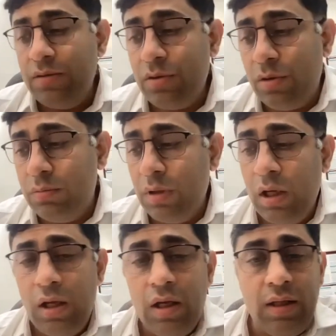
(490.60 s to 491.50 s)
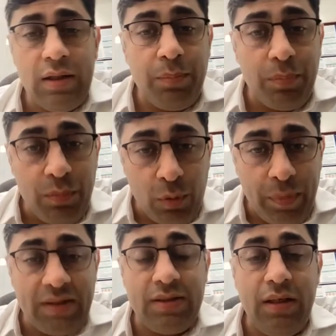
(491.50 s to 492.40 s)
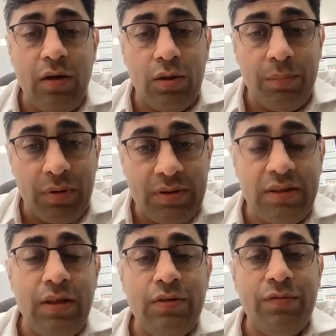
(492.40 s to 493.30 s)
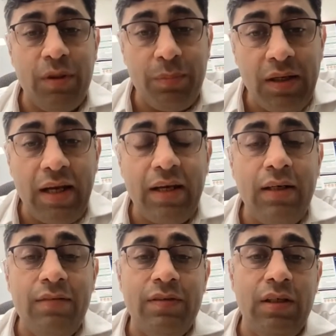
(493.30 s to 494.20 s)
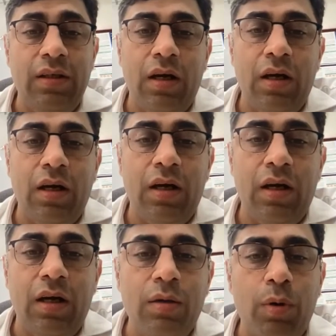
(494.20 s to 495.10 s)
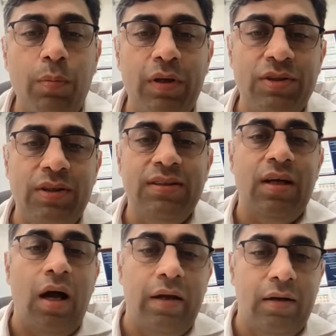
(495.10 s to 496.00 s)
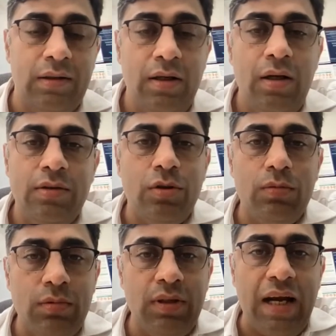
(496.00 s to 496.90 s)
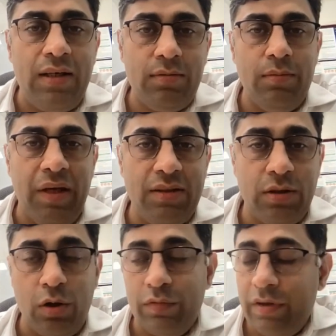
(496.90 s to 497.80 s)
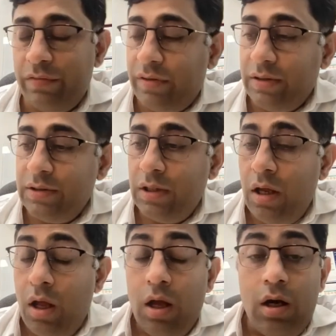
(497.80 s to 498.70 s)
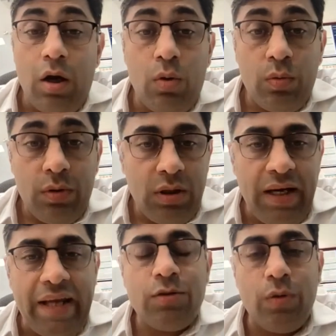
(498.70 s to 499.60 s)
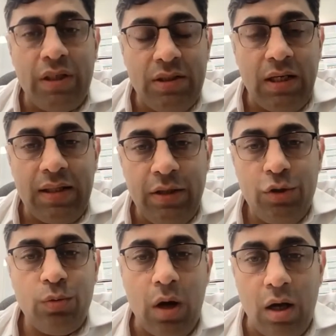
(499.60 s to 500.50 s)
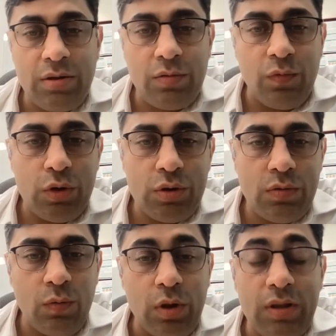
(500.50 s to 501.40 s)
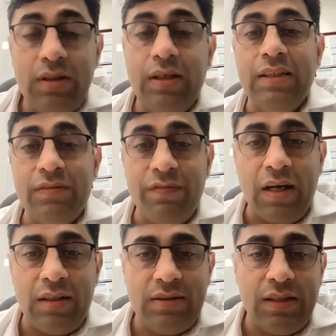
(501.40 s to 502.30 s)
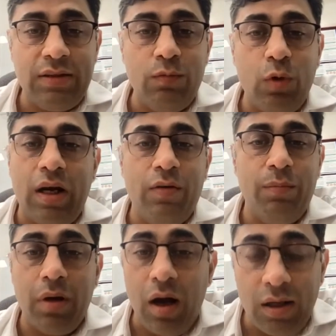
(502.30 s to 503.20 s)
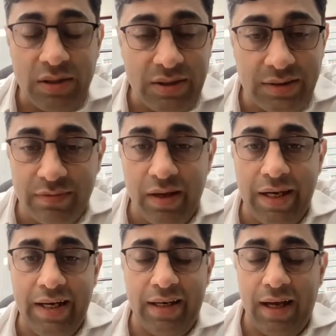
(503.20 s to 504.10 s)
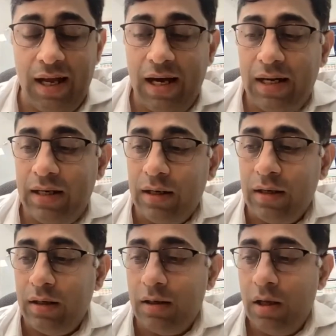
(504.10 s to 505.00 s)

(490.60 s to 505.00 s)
So the propensity or the percentage of triple negatives in younger population is higher. So that makes a lot of difference. Now, the next question I think you asked was, what are the risk factors, as in what kind of bra she's wearing and